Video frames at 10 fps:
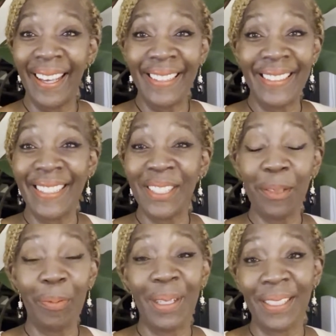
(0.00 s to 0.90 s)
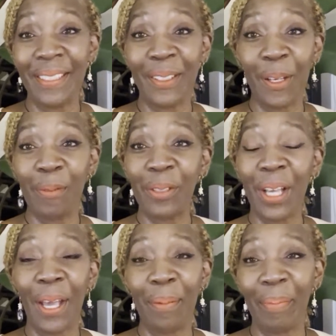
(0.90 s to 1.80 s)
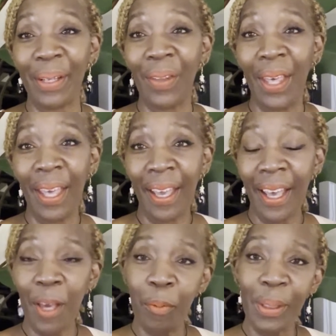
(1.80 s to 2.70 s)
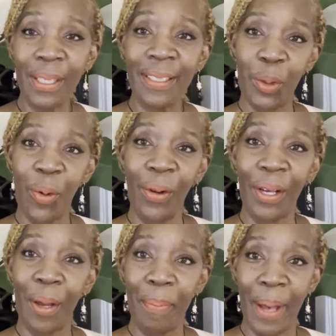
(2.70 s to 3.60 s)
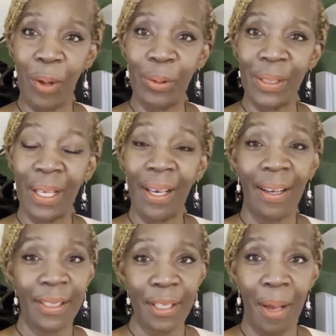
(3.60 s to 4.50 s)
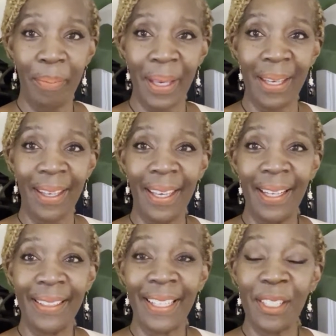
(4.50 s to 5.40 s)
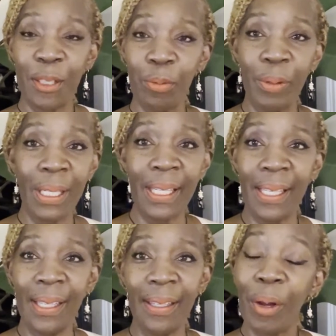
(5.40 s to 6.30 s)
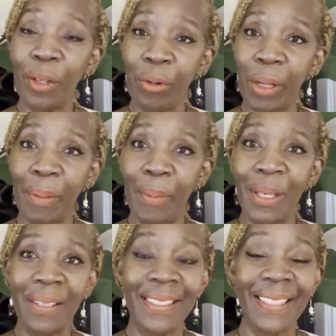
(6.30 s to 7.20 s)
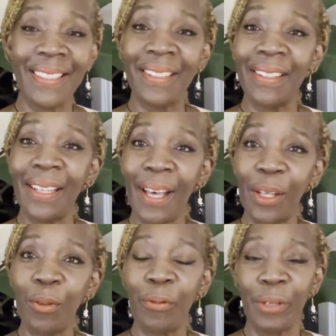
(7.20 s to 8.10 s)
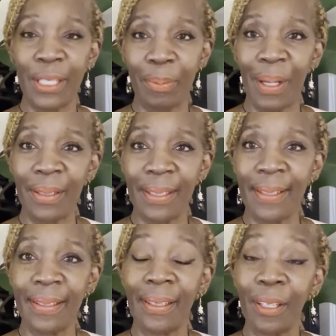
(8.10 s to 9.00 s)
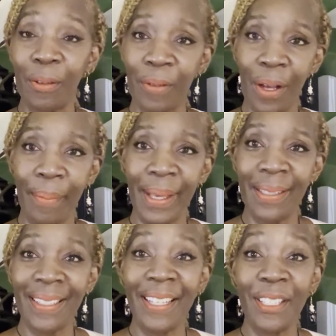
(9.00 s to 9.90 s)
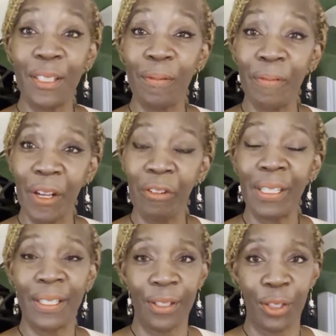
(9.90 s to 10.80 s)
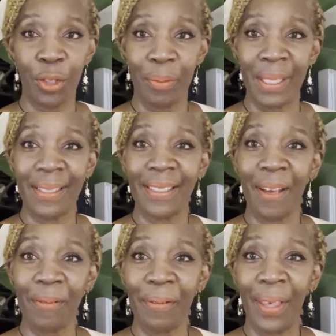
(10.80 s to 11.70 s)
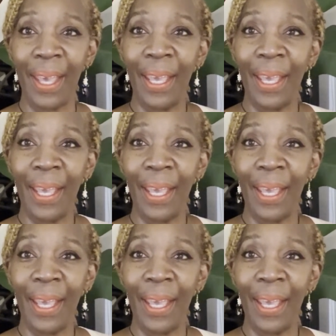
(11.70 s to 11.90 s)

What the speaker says: It just wasn't enough time, but I want to talk about a topic that is really bothering me because it's a lot of responses, a lot of comments, and it's very disturbing stuff.